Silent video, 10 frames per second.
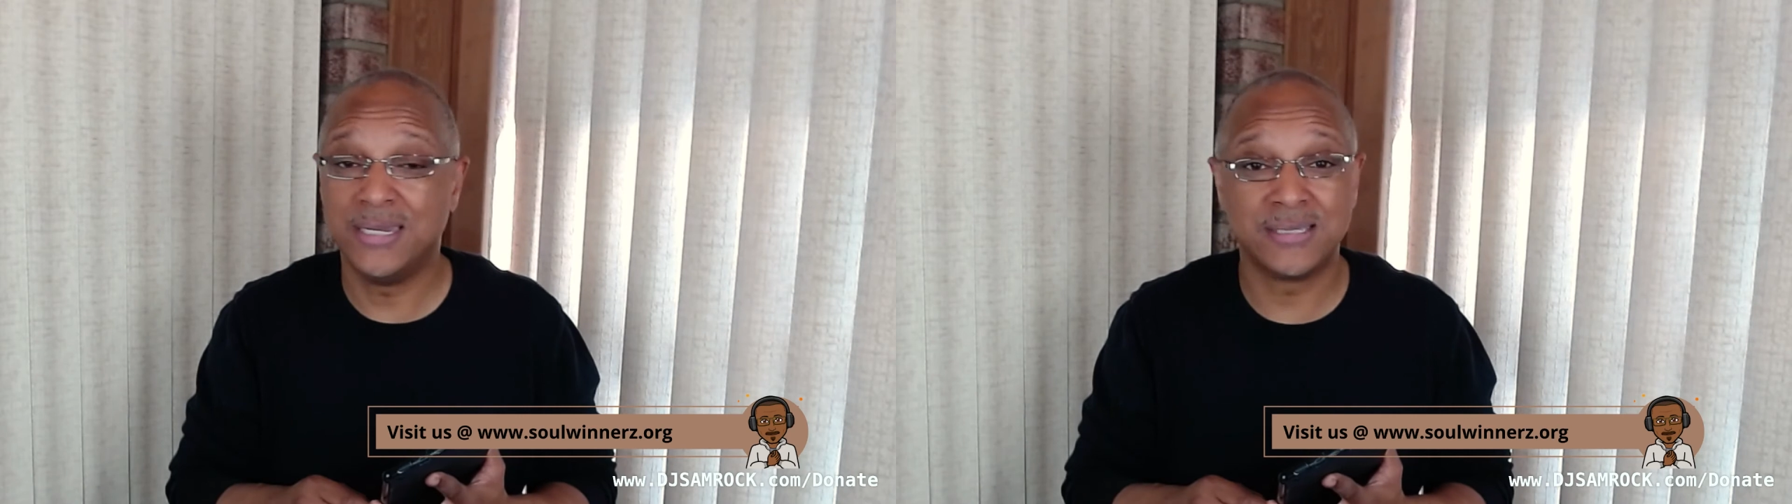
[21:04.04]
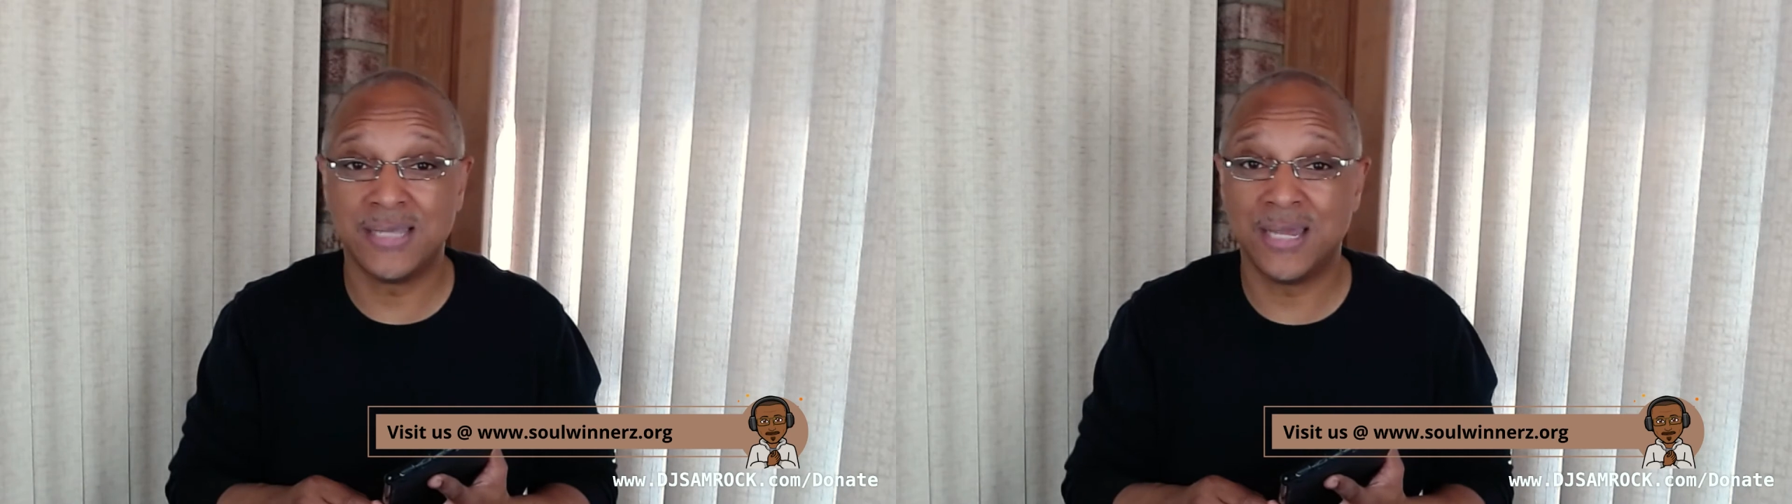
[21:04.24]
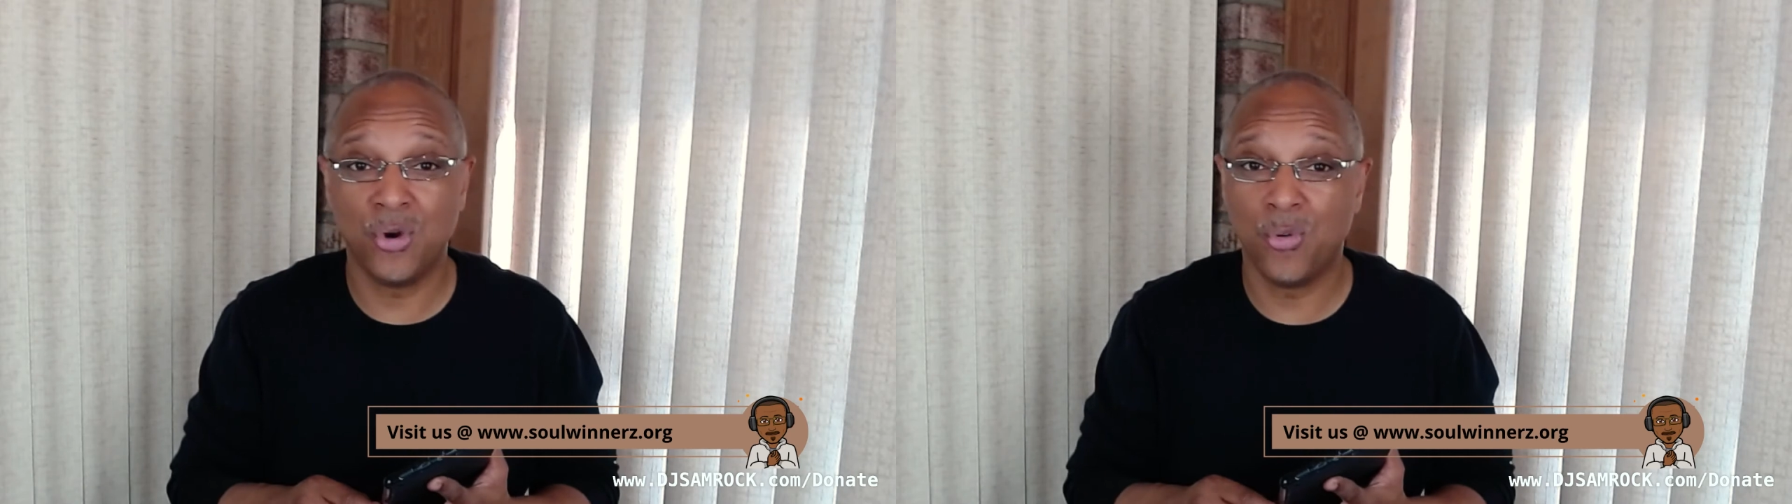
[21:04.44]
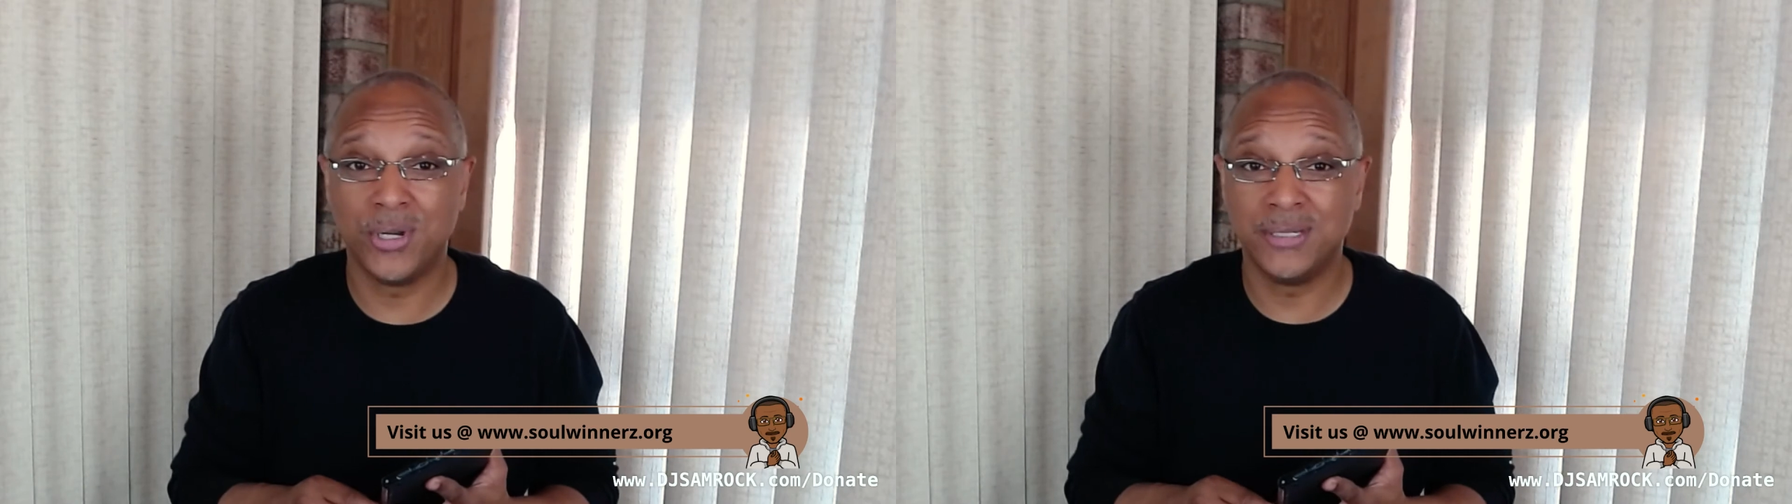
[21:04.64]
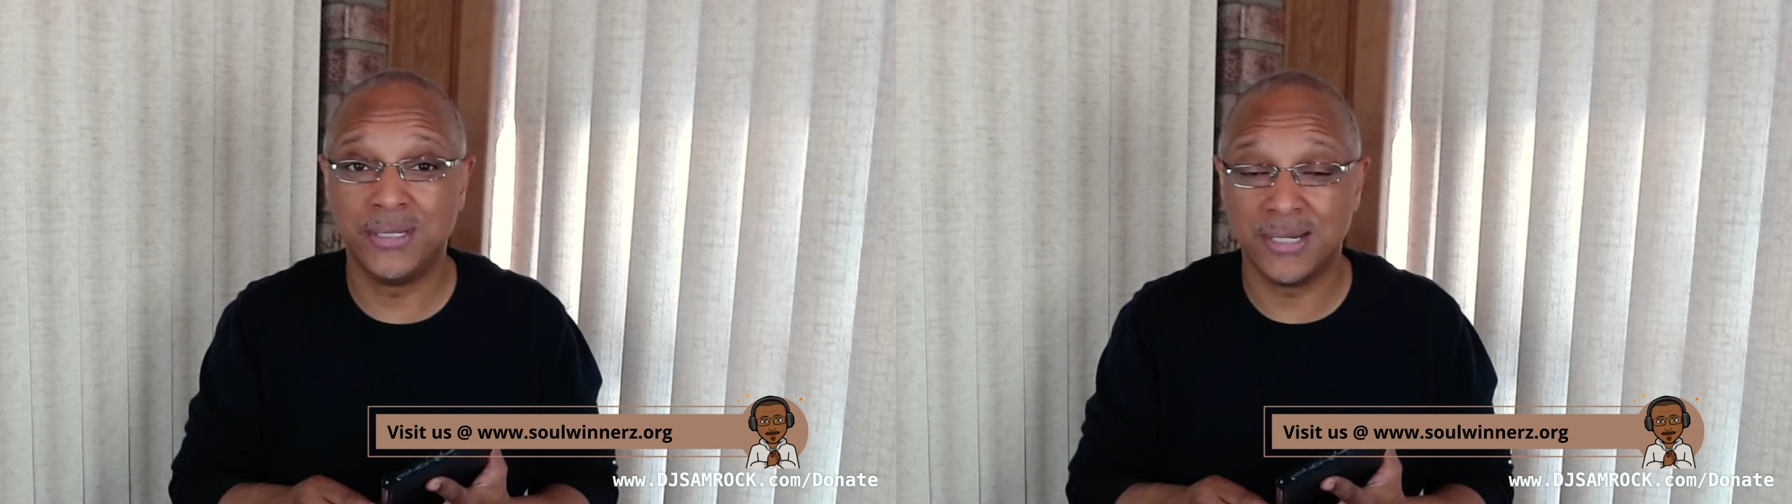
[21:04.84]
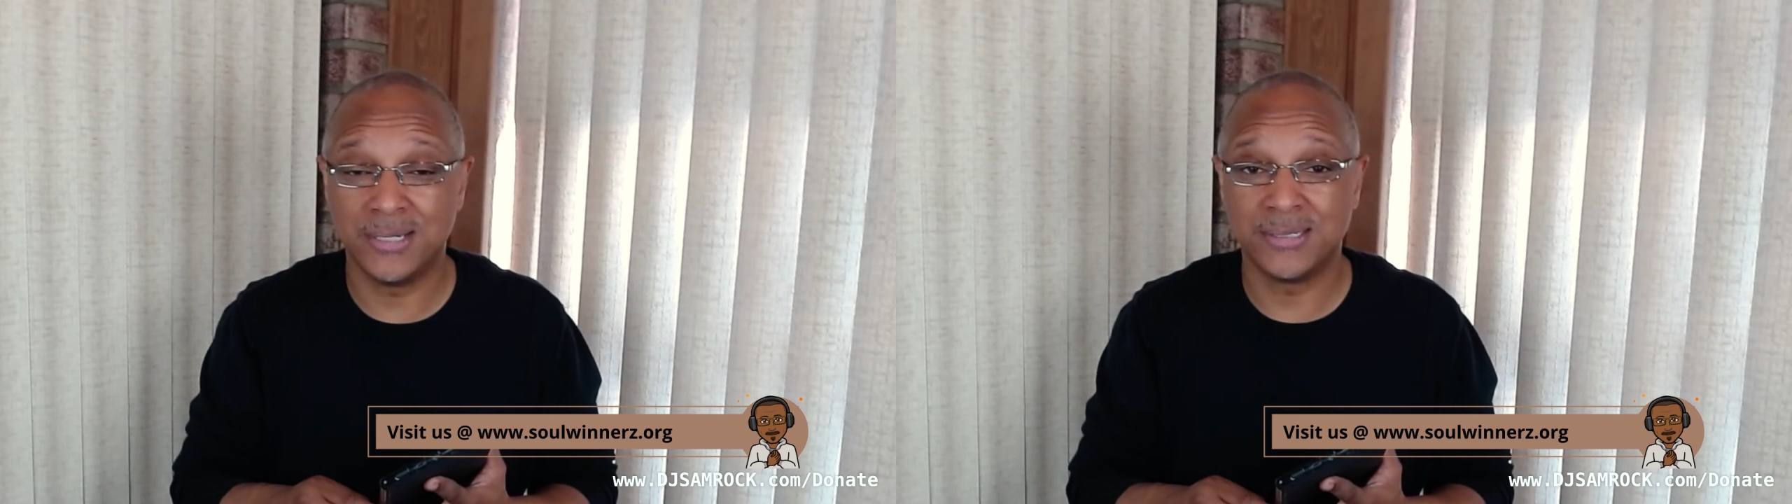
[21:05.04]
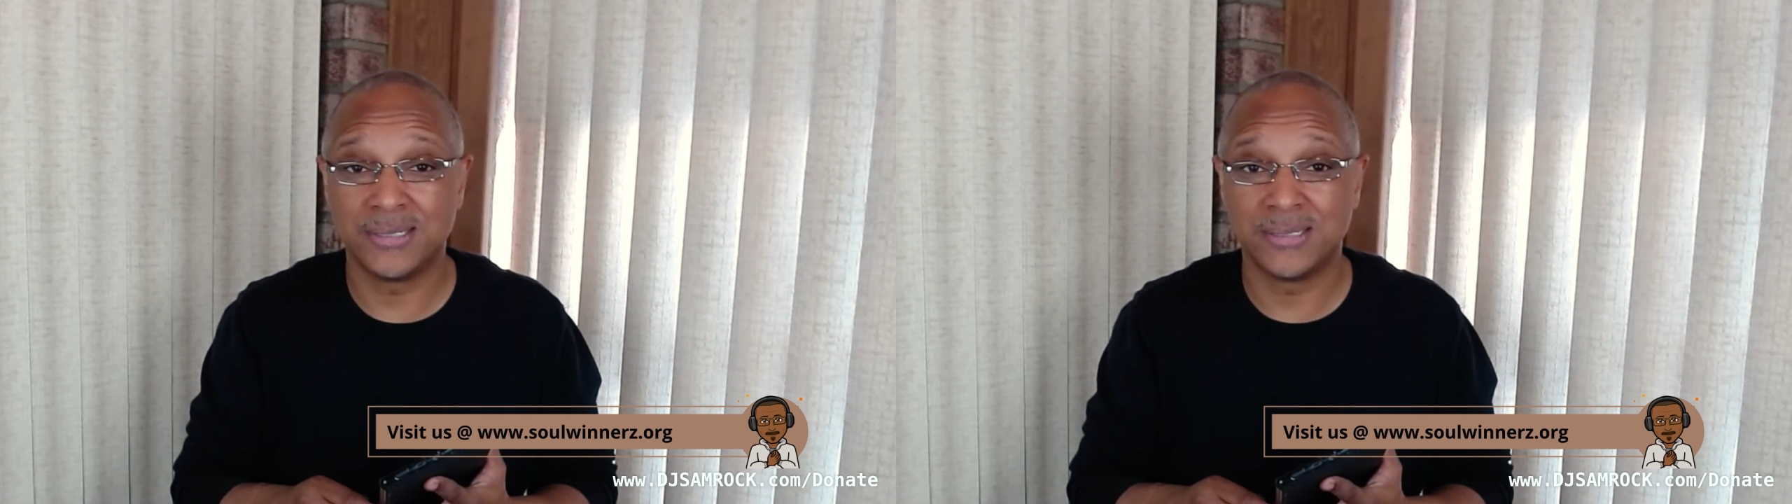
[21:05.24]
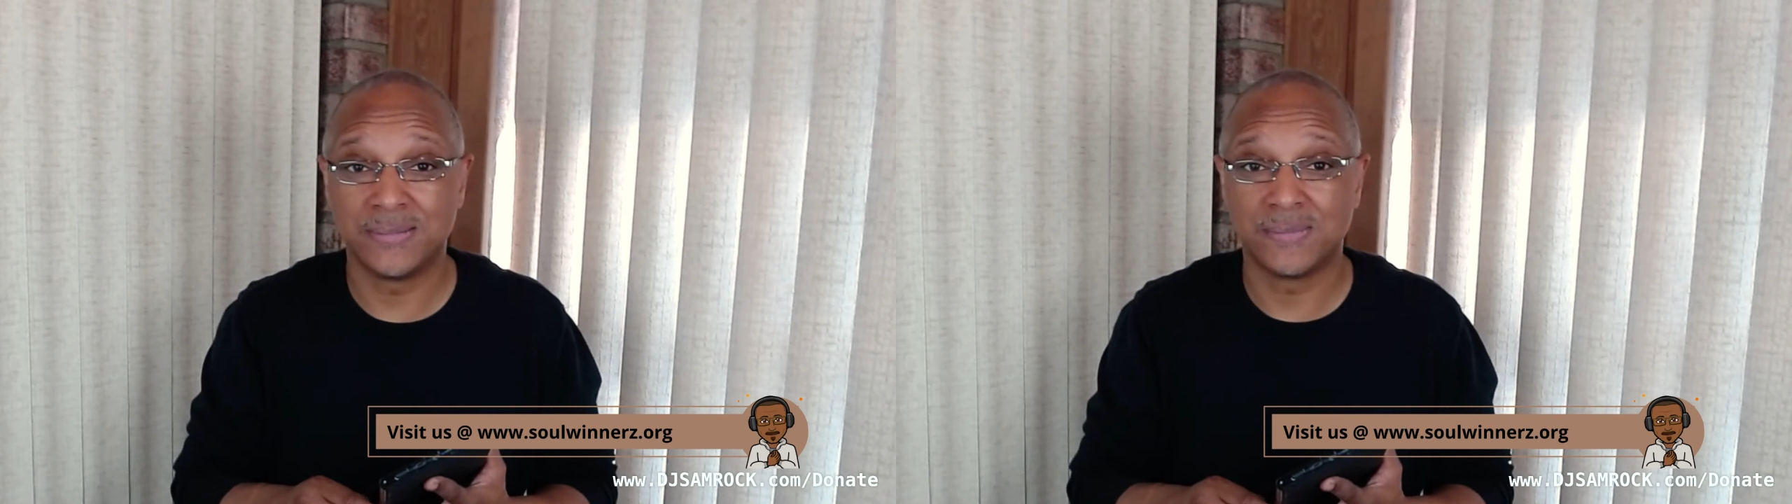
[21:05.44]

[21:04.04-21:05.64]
does not know what he does.